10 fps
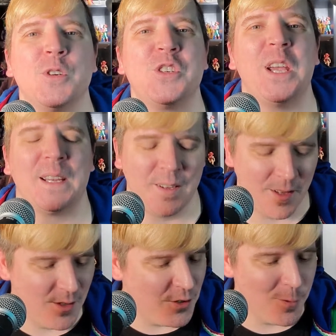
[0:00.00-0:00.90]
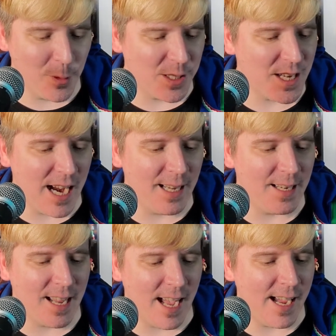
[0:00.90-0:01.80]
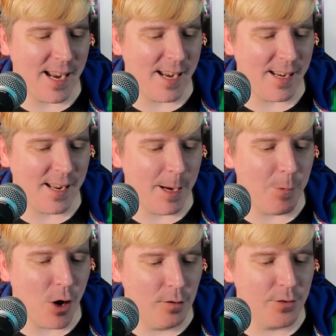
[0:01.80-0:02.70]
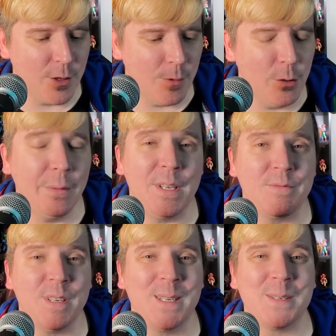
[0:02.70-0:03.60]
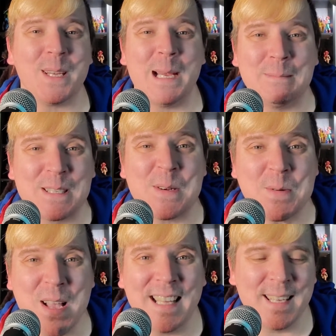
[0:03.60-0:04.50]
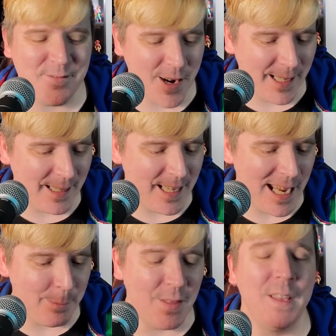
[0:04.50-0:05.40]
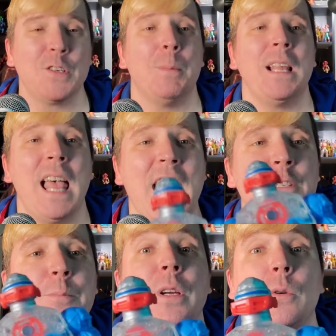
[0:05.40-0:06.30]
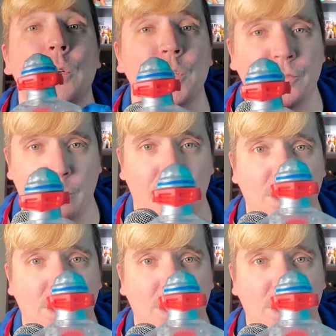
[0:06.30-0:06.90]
sick. Super excited. I am over the moon with these figures. I'm so glad they finally came in. These are my last pre-orders from the